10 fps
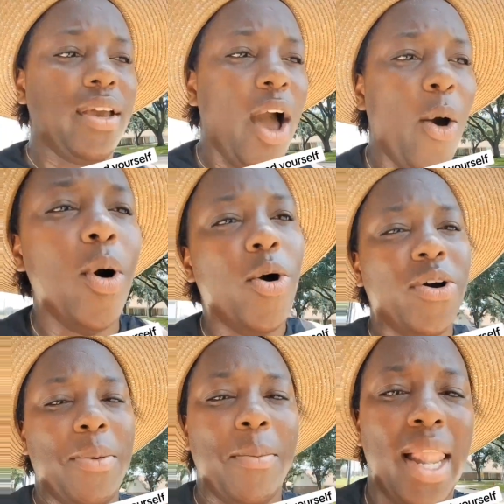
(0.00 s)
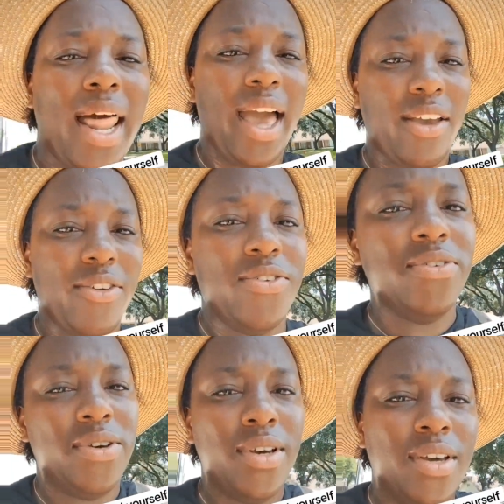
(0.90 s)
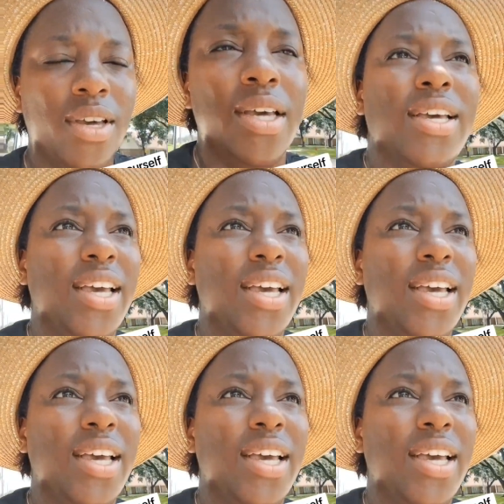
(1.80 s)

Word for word: like I said, everything is give and take.